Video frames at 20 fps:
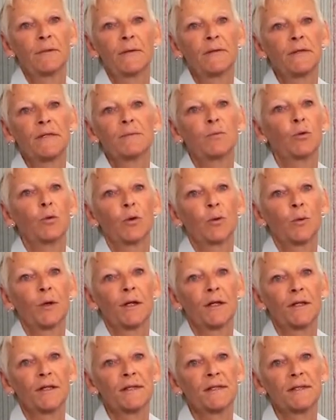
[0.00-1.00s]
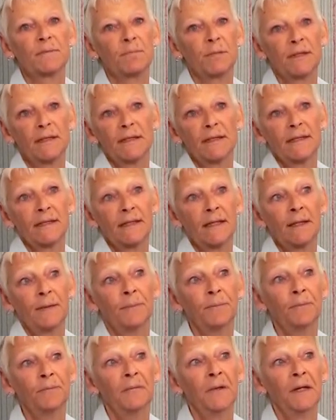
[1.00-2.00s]
than the smaller works, but
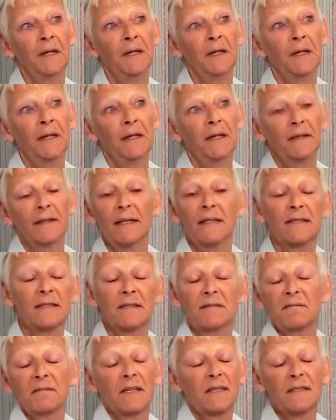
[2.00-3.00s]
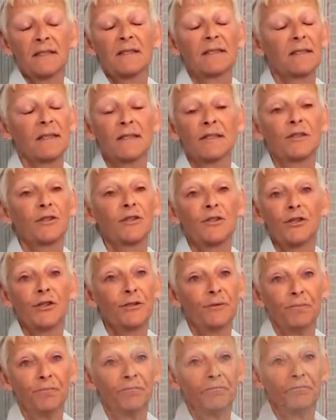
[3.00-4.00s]
that's good
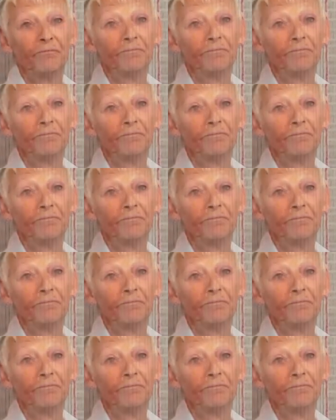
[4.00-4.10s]
too.